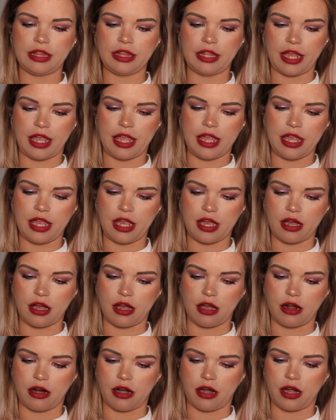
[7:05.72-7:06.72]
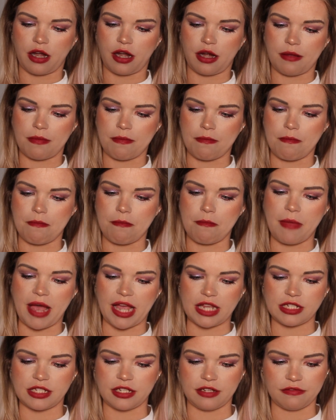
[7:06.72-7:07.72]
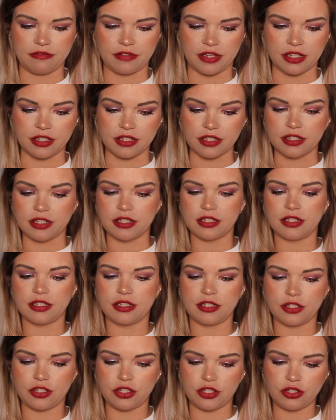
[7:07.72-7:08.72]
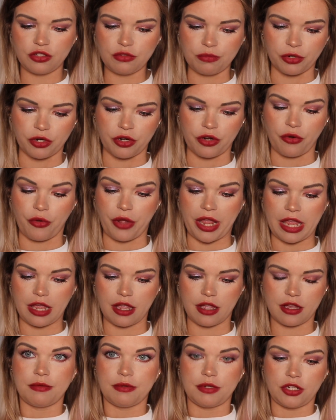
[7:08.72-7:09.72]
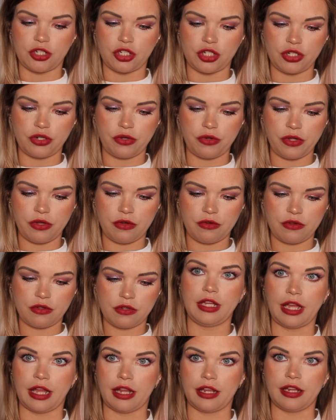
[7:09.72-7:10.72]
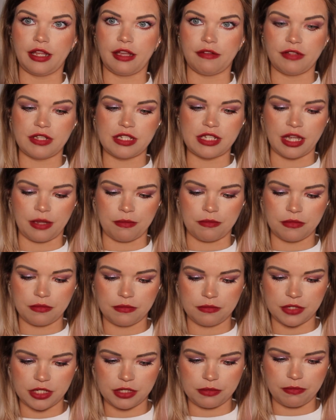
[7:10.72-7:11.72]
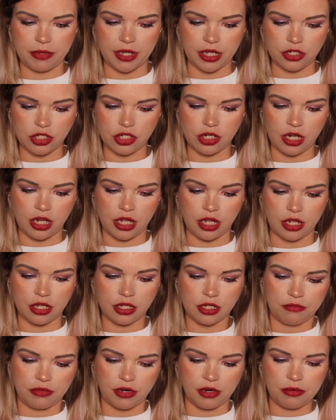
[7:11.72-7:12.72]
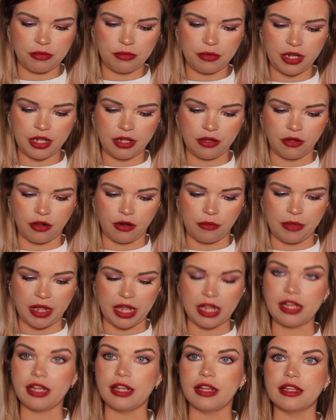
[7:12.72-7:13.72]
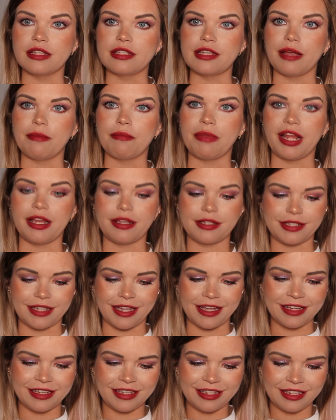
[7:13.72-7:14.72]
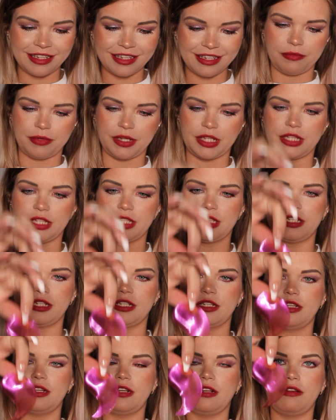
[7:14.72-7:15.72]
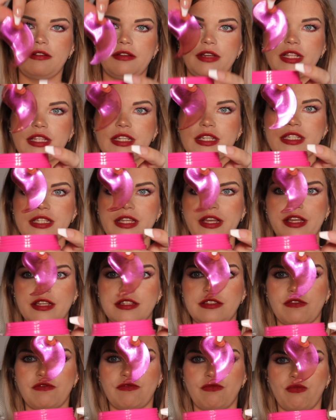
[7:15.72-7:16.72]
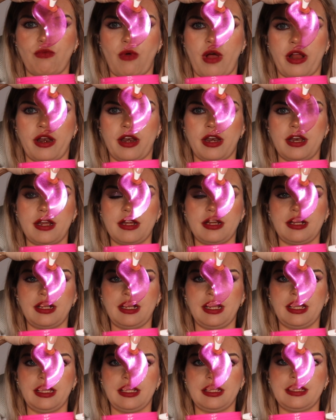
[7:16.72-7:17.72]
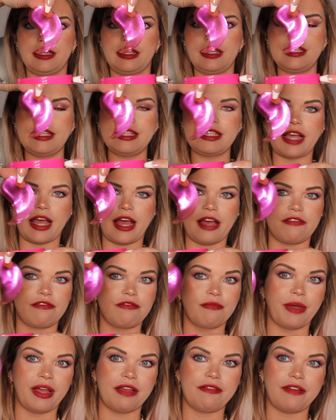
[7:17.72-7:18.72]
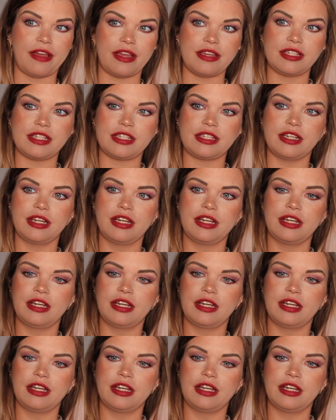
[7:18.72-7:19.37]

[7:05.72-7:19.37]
they are massive and super annoying. I'll just show you. Again, they have the same spatula, probably all made in the same place, but look at the size of one. Like, this is half my face.